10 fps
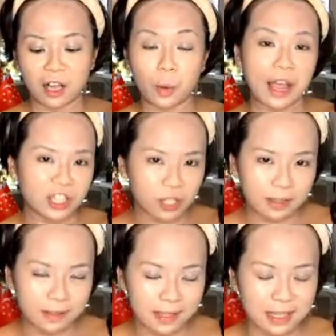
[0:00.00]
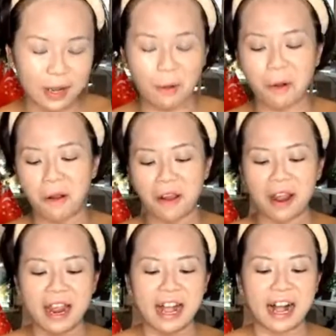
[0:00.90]
questions or
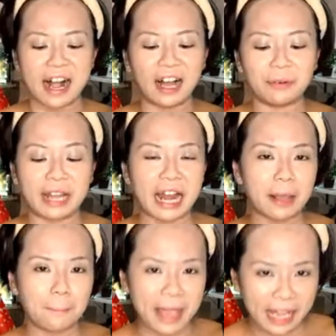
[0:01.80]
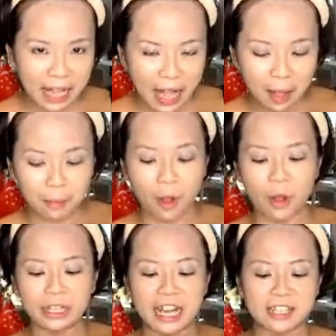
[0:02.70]
regarding makeup,
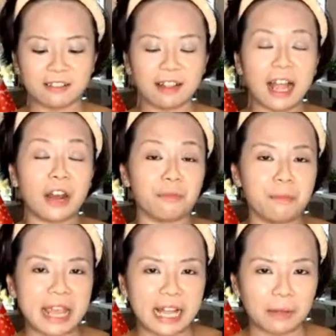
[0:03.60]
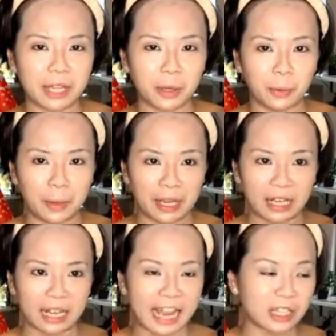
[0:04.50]
or there are certain kind of makeup that you
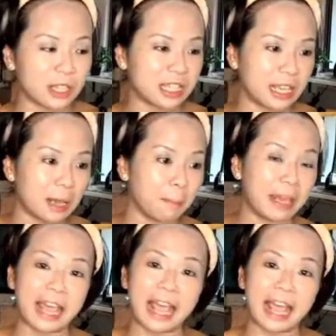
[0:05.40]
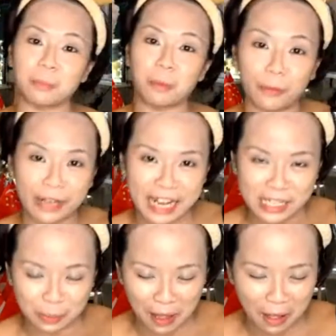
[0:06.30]
will like to see me exploring
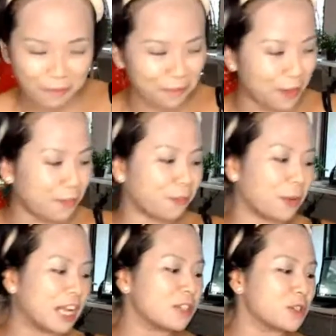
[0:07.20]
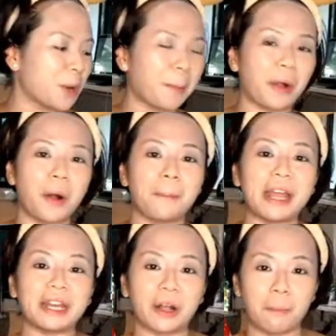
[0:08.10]
as well, feel free to drop your
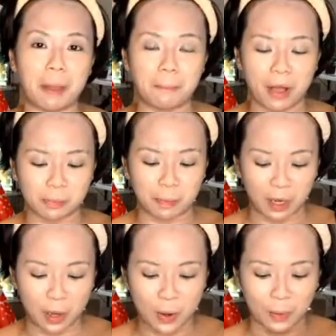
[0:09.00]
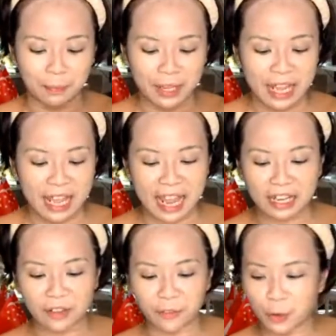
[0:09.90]
comment in the comment box below. And
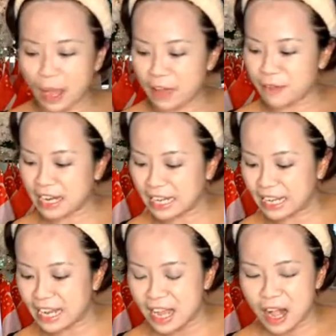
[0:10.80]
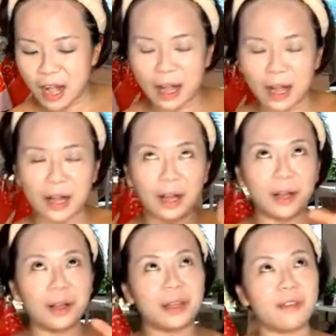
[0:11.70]
if you have any,
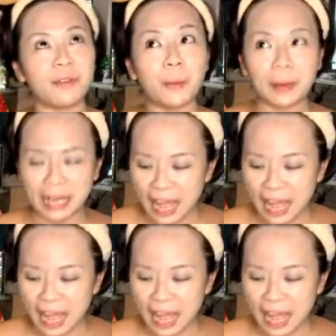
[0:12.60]
if you would